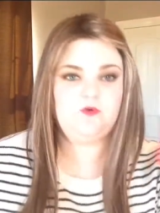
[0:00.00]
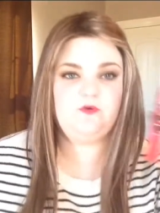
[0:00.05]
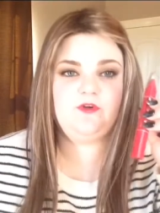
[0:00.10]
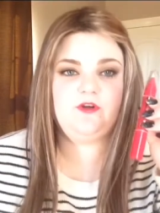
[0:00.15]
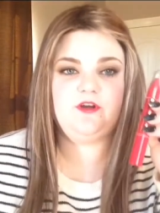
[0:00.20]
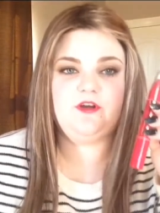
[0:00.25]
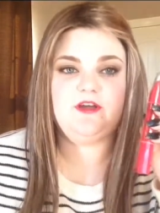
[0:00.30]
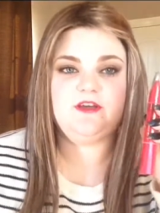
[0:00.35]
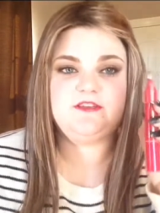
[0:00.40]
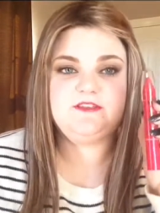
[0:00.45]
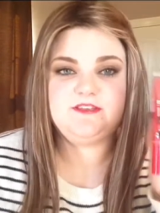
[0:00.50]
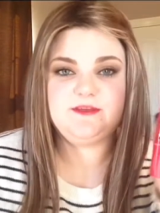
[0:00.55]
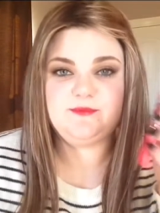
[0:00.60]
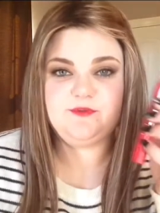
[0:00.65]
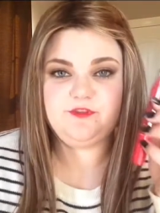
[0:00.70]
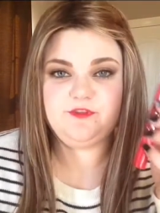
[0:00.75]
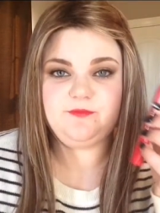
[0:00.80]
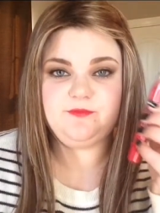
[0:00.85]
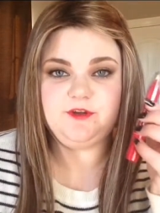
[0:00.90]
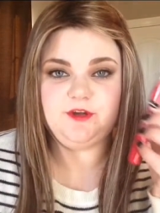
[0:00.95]
Whereas some
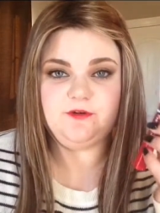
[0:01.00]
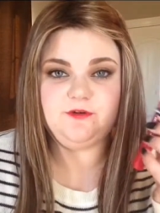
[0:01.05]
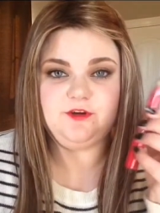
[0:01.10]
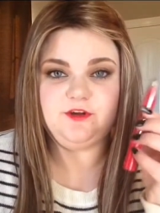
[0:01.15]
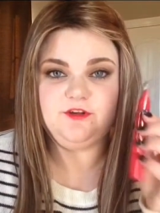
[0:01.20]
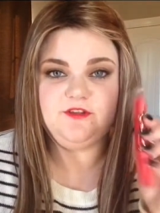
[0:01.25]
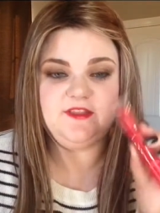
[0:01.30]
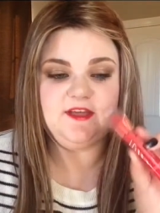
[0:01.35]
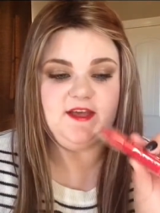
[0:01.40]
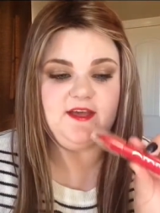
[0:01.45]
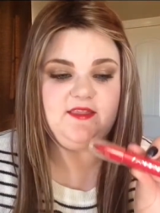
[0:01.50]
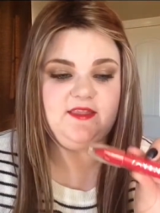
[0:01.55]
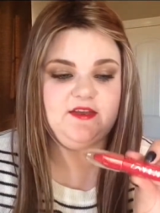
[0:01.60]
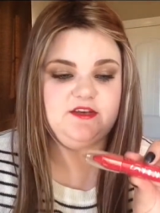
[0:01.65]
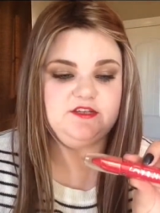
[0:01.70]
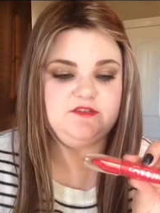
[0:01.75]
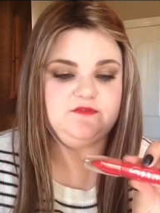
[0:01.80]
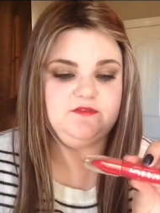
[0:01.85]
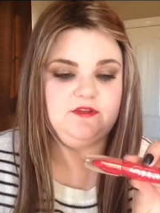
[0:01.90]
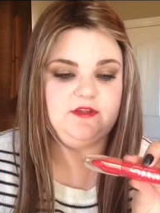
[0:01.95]
of them don't do that and they
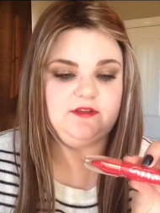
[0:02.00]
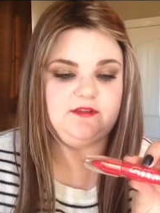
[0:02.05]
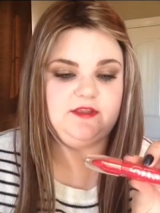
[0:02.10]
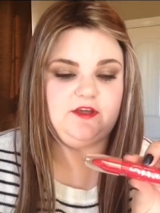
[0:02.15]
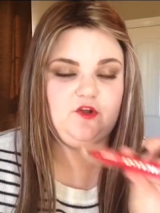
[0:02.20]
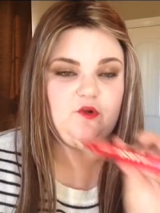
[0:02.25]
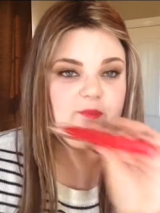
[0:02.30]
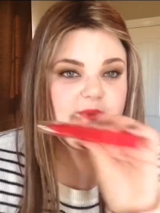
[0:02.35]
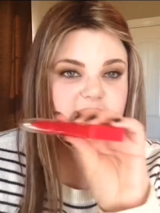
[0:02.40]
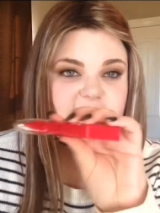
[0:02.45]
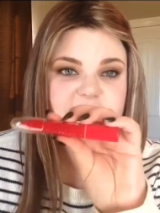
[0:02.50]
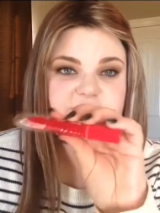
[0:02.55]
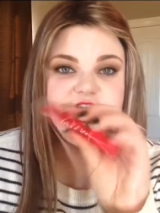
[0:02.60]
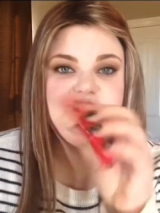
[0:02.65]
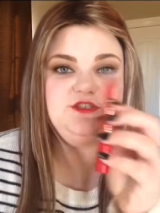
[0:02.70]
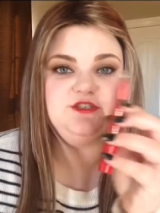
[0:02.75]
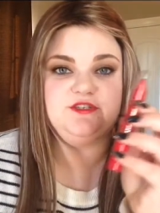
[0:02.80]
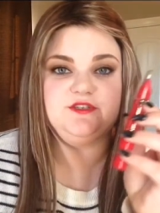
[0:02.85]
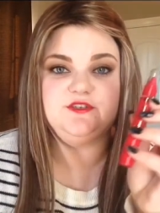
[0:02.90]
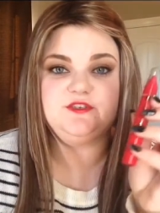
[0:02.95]
just feel like they are
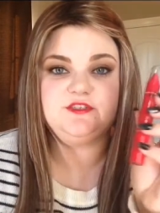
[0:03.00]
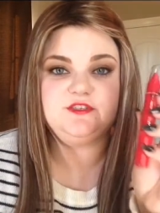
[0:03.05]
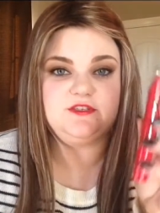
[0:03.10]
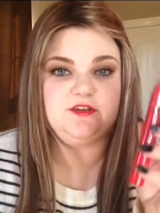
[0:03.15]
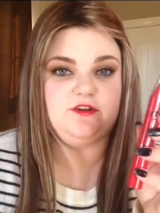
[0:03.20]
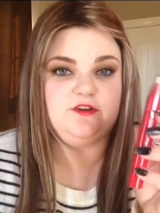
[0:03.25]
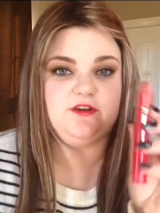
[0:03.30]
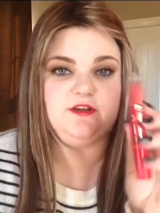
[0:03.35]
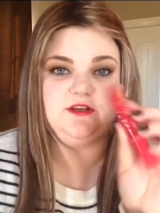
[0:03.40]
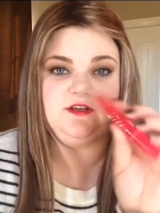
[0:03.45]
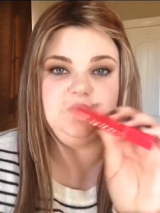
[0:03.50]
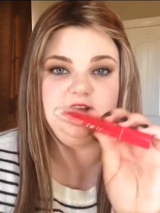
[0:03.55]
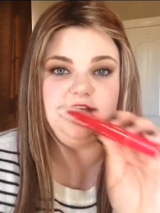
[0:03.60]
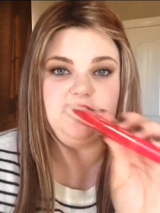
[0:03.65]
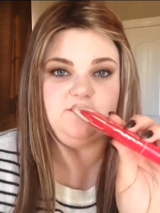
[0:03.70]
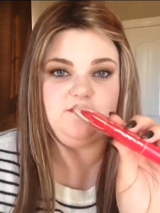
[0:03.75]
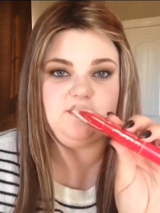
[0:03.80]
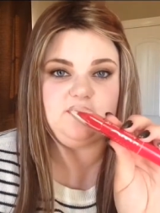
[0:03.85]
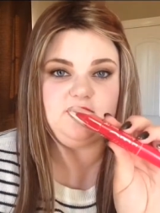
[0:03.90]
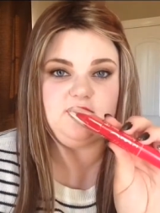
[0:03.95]
packaged and sturdy and
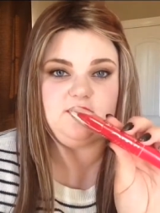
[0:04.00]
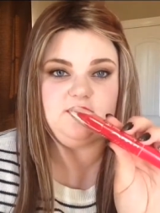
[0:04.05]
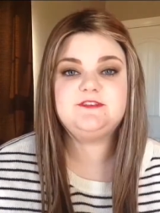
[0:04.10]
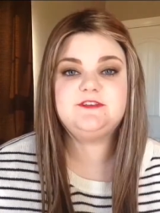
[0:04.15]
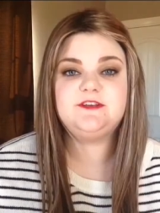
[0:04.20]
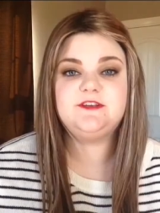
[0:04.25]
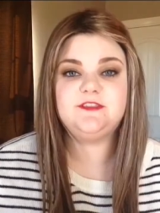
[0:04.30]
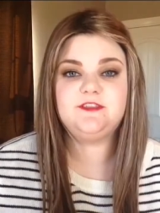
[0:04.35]
everything.